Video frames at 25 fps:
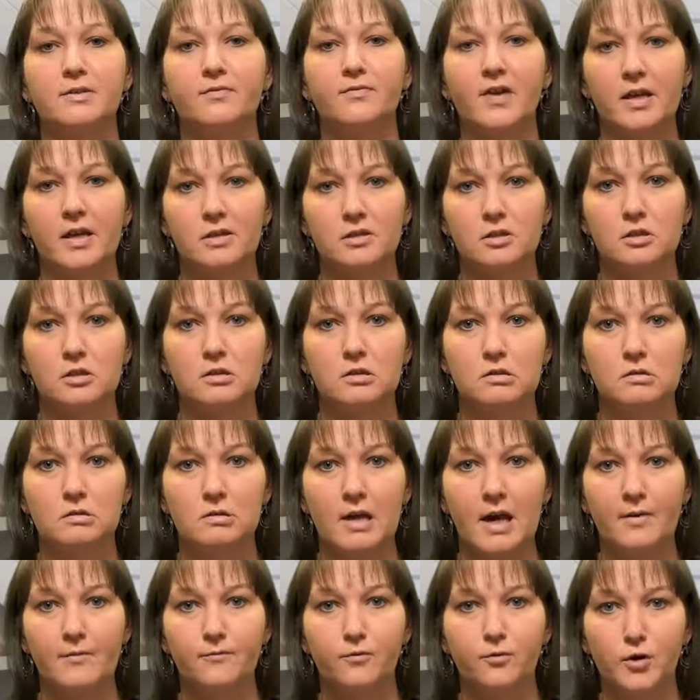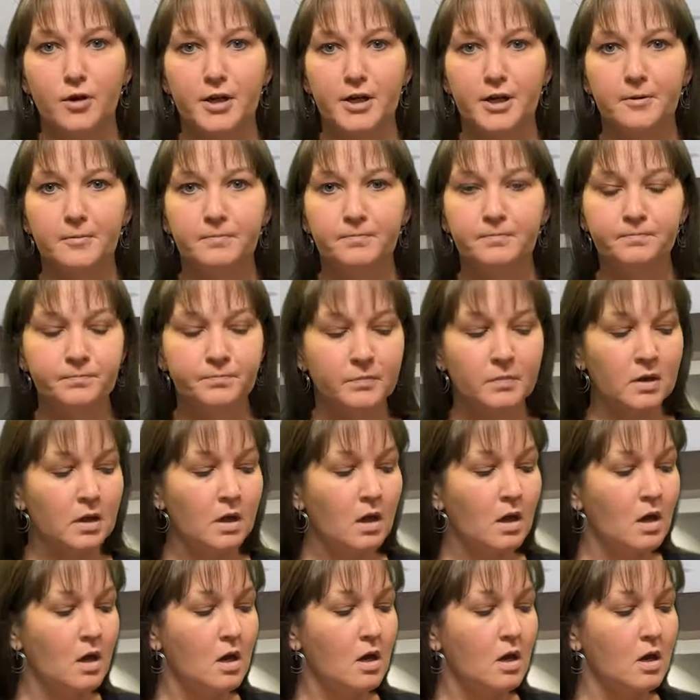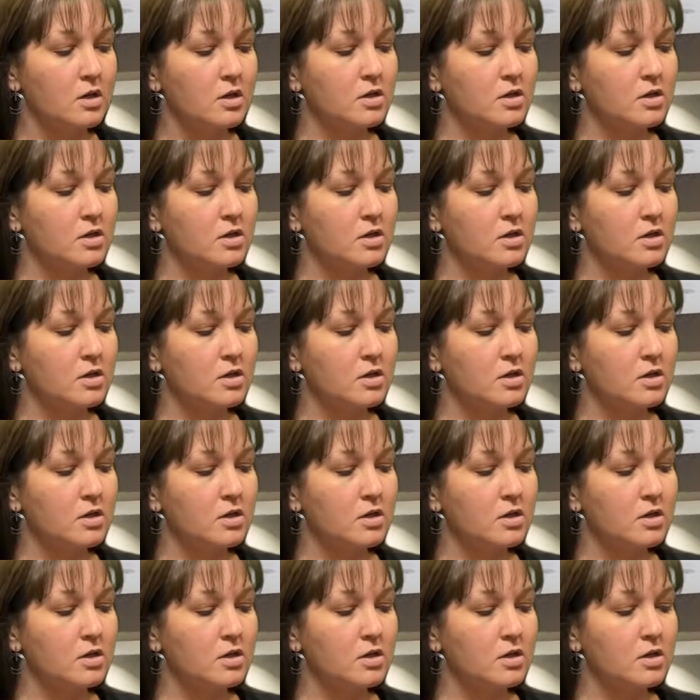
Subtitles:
This is a great device to do that for you.